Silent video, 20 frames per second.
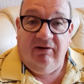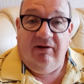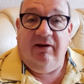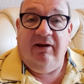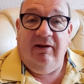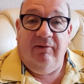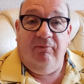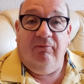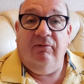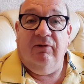
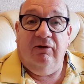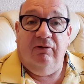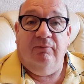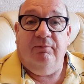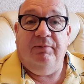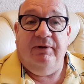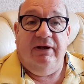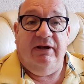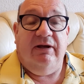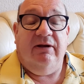it will
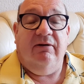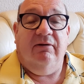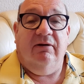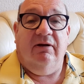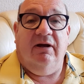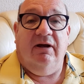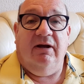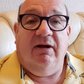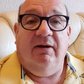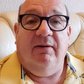be
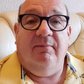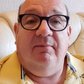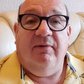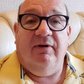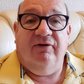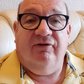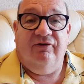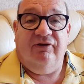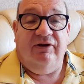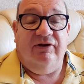um,
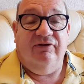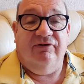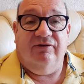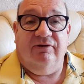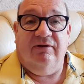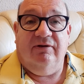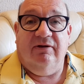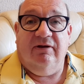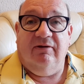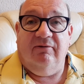a
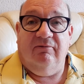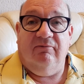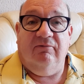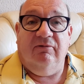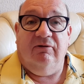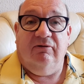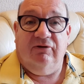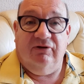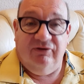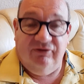season that
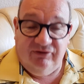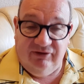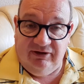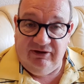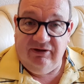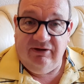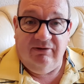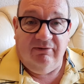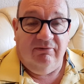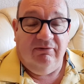will
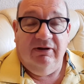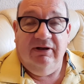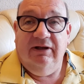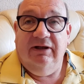continue.